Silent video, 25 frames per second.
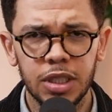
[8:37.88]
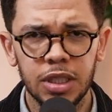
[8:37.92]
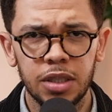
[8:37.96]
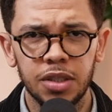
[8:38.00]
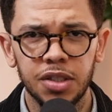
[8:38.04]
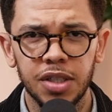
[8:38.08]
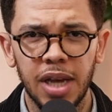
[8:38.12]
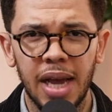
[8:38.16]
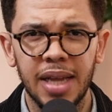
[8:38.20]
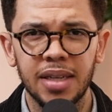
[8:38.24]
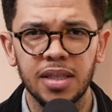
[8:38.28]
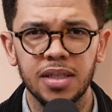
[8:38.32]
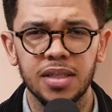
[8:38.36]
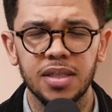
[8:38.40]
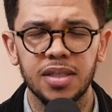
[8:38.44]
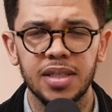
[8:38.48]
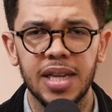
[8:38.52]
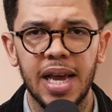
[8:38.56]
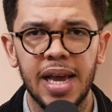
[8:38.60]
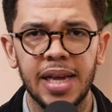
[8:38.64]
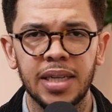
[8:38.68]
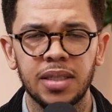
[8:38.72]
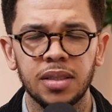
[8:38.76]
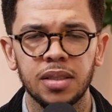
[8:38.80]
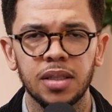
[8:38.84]
to
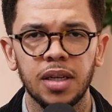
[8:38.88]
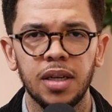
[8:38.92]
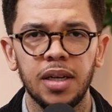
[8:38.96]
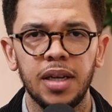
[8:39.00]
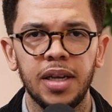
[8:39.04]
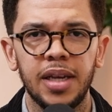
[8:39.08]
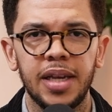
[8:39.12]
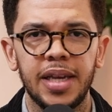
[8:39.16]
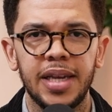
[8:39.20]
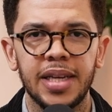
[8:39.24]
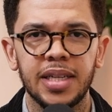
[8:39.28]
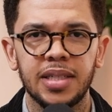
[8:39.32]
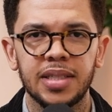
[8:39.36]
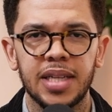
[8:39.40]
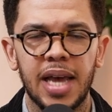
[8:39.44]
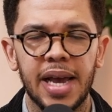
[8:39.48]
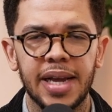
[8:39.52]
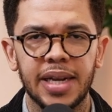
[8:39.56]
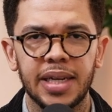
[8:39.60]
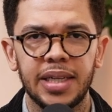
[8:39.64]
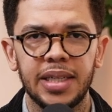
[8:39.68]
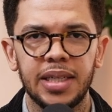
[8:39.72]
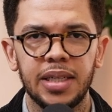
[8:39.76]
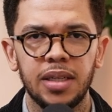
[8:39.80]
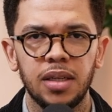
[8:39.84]
understand
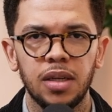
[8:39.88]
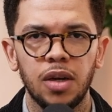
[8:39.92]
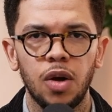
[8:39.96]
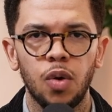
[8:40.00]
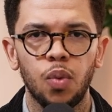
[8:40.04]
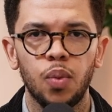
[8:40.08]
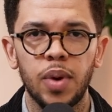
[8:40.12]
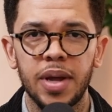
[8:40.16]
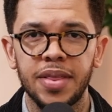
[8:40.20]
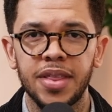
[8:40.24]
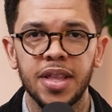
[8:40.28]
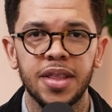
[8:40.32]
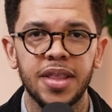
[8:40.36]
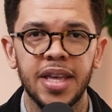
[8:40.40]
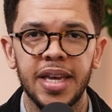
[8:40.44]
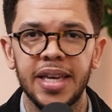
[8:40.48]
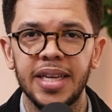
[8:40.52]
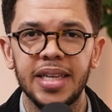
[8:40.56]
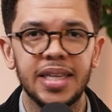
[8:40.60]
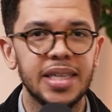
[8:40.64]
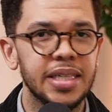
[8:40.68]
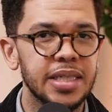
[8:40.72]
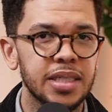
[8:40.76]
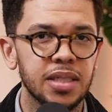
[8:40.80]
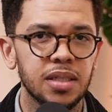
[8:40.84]
exactly whether there
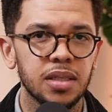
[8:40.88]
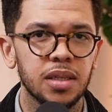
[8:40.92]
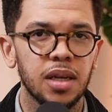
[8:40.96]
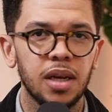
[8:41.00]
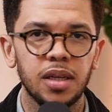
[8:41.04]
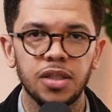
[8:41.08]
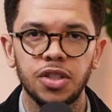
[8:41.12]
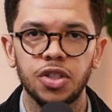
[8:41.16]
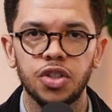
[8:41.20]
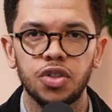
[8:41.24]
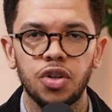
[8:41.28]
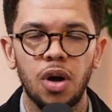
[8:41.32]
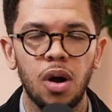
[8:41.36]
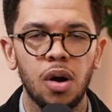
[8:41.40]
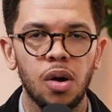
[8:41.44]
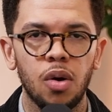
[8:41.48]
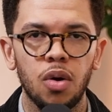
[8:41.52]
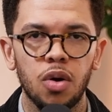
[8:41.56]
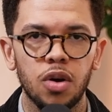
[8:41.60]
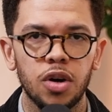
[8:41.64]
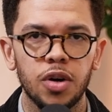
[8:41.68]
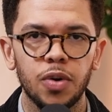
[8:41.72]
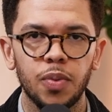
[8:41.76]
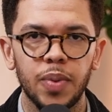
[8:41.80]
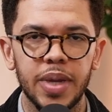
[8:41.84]
is a strong
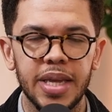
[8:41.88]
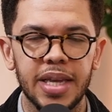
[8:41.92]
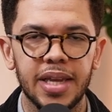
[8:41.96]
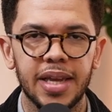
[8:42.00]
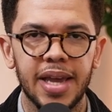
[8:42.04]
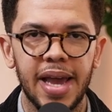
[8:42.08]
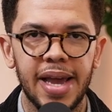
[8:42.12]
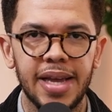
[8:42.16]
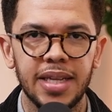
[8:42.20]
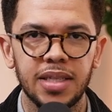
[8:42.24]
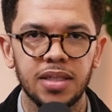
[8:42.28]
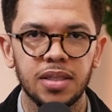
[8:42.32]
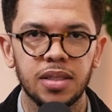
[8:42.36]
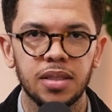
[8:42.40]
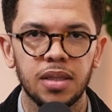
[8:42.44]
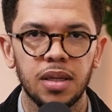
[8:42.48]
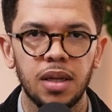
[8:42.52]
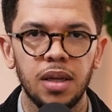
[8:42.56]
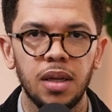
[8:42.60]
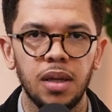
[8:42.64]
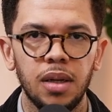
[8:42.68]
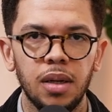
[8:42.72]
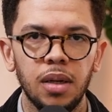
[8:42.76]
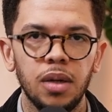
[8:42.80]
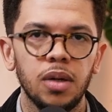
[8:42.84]
or a weak case.
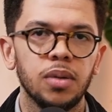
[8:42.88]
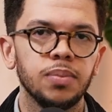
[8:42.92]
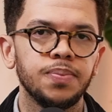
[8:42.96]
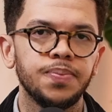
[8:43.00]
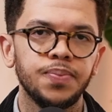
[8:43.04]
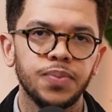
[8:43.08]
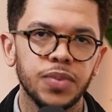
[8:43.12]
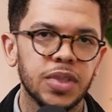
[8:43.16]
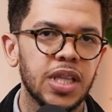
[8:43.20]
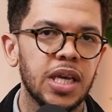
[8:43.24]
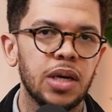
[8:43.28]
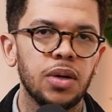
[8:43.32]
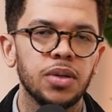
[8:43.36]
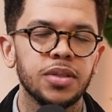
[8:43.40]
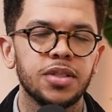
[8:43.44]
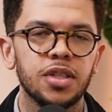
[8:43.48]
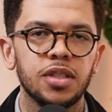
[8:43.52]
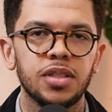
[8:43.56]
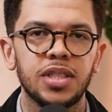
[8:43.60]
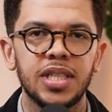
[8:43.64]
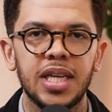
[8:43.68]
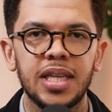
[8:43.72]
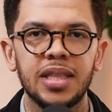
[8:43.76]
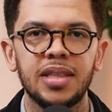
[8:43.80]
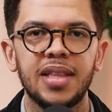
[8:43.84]
They also
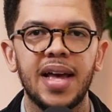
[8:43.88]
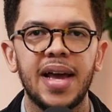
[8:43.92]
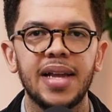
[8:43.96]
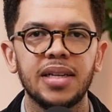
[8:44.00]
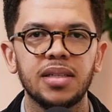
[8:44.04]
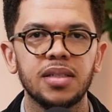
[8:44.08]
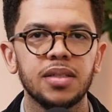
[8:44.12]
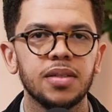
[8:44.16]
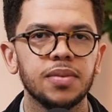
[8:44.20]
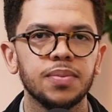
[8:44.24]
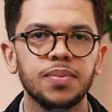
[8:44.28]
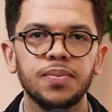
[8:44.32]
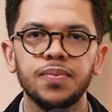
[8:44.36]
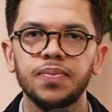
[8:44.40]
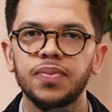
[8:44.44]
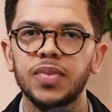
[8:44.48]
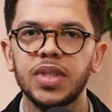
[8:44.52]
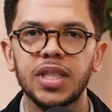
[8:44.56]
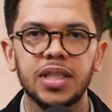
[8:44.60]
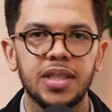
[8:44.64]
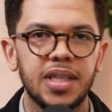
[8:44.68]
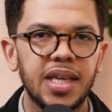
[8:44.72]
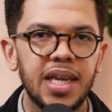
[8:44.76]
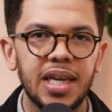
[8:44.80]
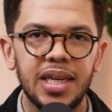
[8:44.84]
said that
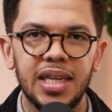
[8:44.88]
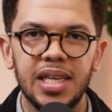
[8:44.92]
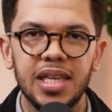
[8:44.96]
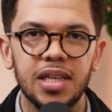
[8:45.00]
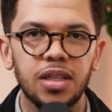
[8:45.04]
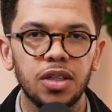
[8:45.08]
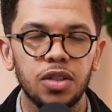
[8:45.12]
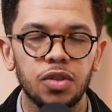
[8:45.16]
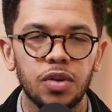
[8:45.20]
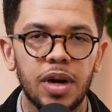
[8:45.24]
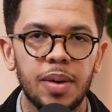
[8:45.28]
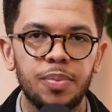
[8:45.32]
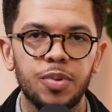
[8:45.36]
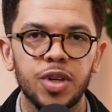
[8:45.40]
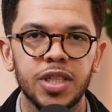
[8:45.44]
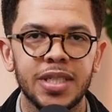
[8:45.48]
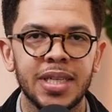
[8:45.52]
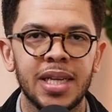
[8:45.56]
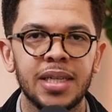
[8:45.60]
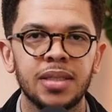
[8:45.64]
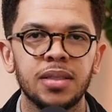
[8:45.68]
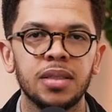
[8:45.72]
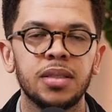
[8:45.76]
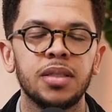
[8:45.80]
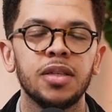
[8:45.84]
their legal
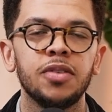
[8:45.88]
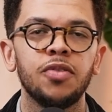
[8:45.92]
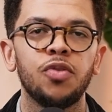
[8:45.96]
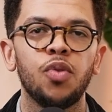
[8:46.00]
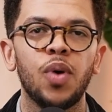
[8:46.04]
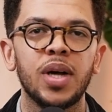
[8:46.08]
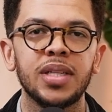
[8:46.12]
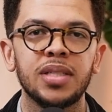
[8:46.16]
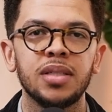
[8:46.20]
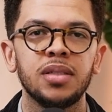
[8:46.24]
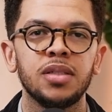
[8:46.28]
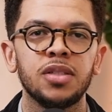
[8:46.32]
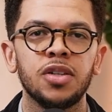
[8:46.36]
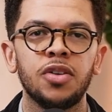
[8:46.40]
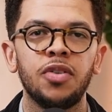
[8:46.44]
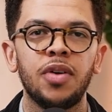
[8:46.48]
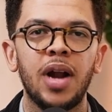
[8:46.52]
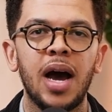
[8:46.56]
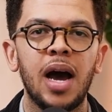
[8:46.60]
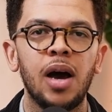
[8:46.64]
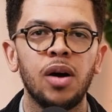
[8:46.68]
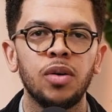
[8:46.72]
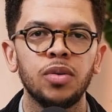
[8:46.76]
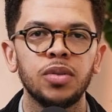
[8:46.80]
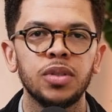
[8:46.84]
representative wasn't
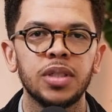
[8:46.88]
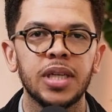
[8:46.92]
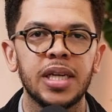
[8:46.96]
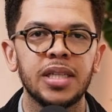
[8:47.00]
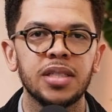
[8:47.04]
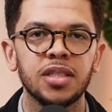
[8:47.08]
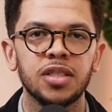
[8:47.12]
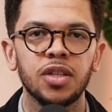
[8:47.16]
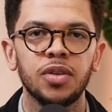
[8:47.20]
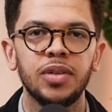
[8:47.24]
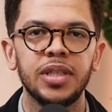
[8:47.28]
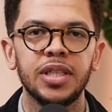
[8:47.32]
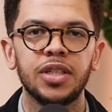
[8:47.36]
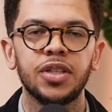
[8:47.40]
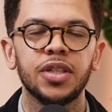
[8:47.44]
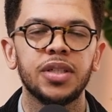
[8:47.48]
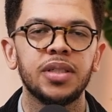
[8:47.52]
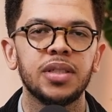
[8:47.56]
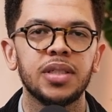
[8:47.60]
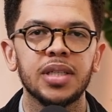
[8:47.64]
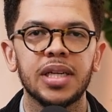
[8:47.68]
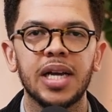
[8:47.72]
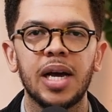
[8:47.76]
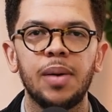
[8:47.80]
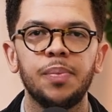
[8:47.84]
around, and so he
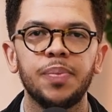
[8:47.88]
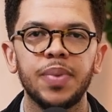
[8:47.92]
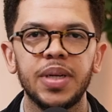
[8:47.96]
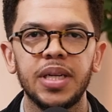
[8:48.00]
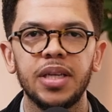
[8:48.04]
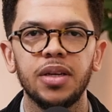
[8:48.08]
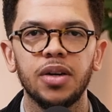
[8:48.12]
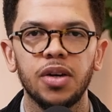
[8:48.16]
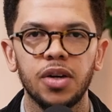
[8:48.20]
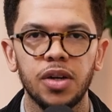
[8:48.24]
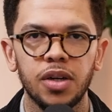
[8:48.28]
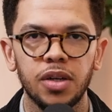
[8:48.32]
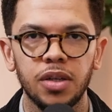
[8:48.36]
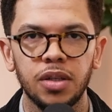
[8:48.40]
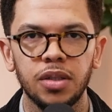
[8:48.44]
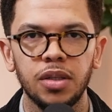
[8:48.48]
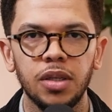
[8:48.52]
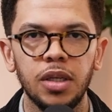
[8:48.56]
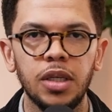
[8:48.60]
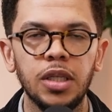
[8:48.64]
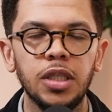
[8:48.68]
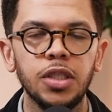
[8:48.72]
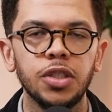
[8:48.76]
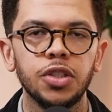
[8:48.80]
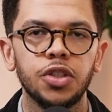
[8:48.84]
couldn't accompany her
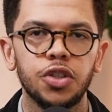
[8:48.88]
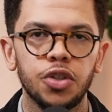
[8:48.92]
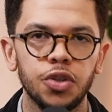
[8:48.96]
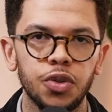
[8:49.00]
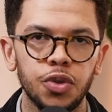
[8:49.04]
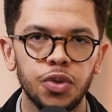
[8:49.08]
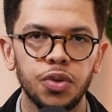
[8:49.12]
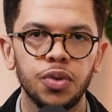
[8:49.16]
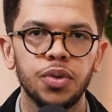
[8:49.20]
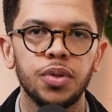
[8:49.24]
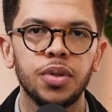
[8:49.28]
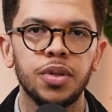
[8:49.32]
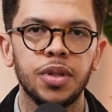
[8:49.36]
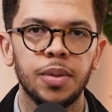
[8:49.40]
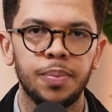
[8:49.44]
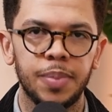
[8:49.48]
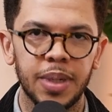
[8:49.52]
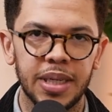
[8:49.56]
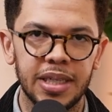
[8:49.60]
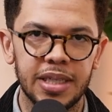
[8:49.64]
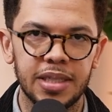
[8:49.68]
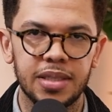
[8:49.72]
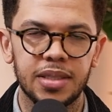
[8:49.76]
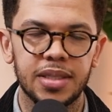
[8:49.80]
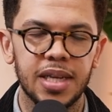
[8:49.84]
to the
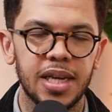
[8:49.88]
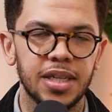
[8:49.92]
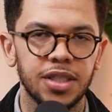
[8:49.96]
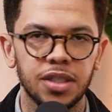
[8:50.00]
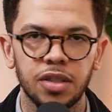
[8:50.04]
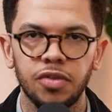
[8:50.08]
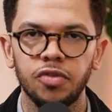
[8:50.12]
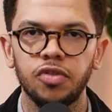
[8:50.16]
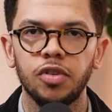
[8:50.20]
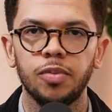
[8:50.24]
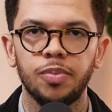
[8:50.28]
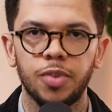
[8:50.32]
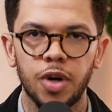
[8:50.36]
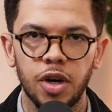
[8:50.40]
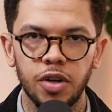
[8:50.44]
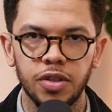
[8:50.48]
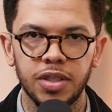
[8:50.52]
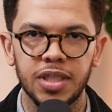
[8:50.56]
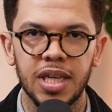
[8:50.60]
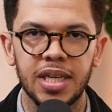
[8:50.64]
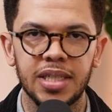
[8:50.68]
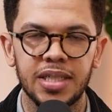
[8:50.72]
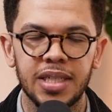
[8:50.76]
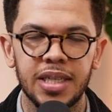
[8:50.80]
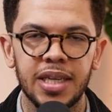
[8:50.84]
police station for
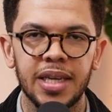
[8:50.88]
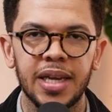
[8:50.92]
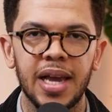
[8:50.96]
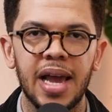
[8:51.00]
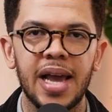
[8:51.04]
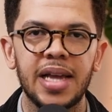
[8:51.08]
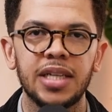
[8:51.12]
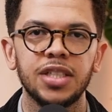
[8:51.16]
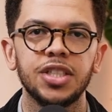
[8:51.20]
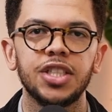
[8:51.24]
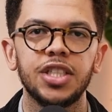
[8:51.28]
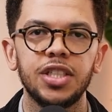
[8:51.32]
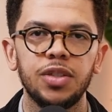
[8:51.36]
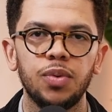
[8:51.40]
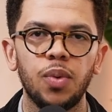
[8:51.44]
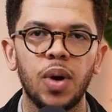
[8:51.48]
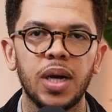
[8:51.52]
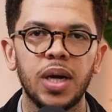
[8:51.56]
processing, and she